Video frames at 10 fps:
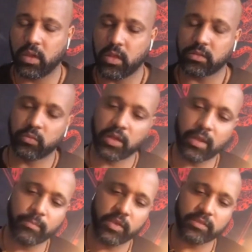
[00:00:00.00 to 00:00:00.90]
So what
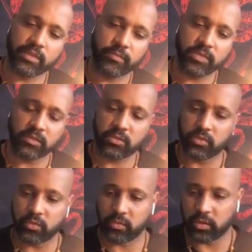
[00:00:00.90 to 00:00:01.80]
I'm attempting to
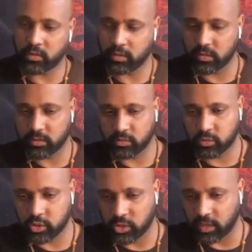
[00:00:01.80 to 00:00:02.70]
do here is to
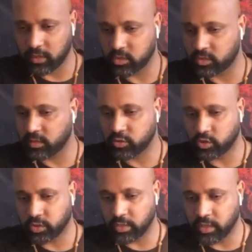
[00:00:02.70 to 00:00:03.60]
change
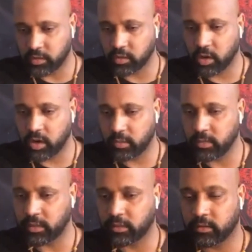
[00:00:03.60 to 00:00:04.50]
essentially a
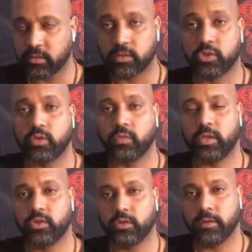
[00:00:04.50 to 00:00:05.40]
karmic
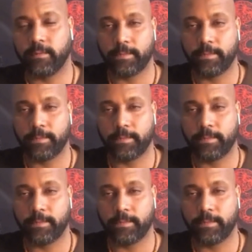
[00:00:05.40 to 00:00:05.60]
situation,